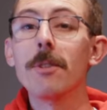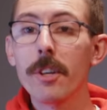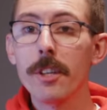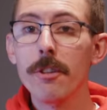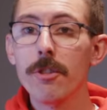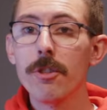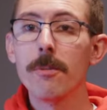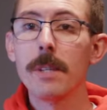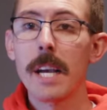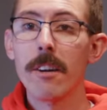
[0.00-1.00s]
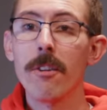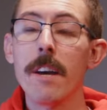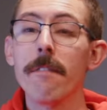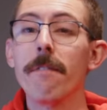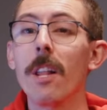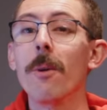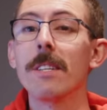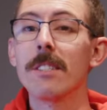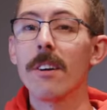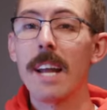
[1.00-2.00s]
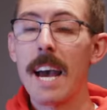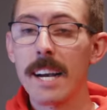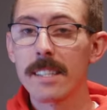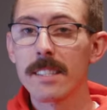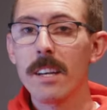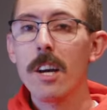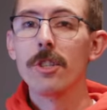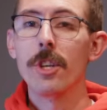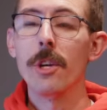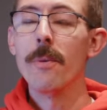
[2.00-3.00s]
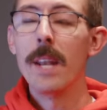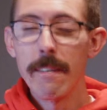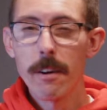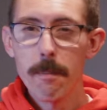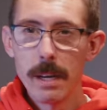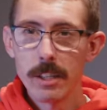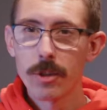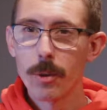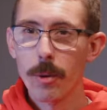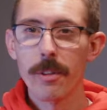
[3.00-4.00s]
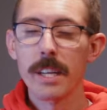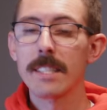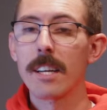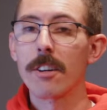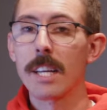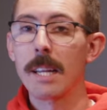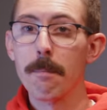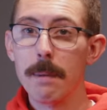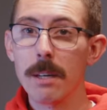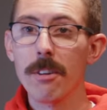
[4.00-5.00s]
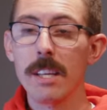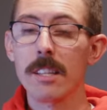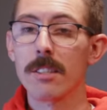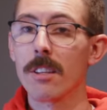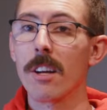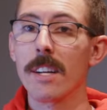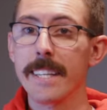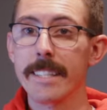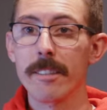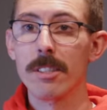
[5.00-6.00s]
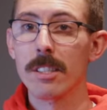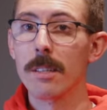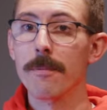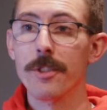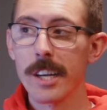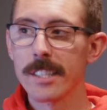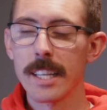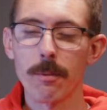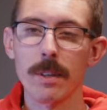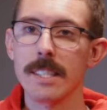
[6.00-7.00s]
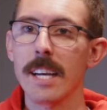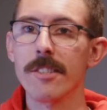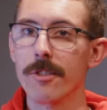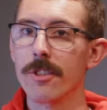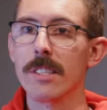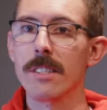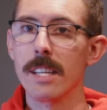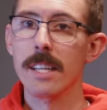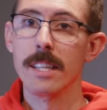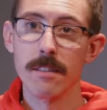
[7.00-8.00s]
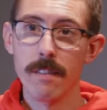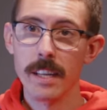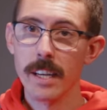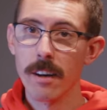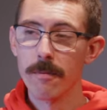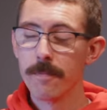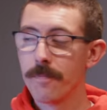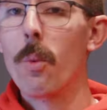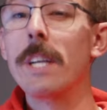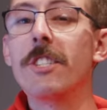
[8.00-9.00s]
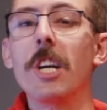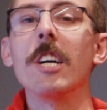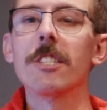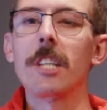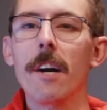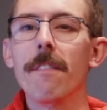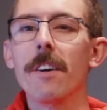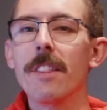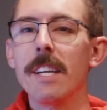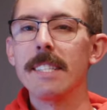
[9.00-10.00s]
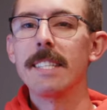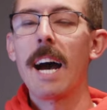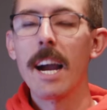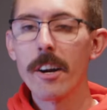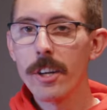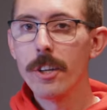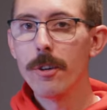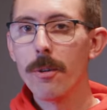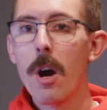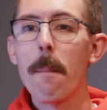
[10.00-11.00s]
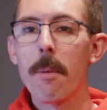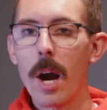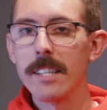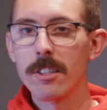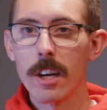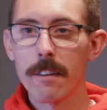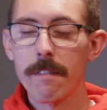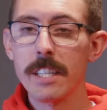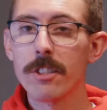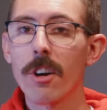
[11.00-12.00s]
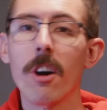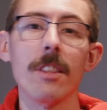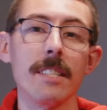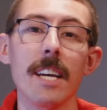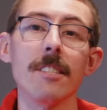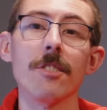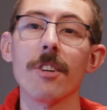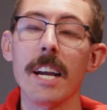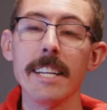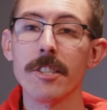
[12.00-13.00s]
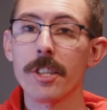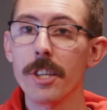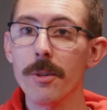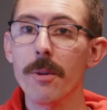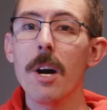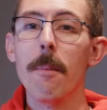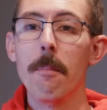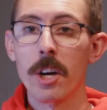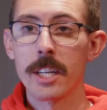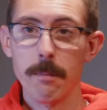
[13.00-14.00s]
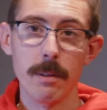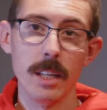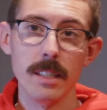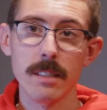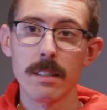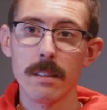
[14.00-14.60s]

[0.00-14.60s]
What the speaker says: our YouTube channel and follow us on X so you never miss cool things that are getting built in the Solana ecosystem, just like what Tensor just did in this video. We just covered the entire new price lock feature on the Tensor HQ marketplace.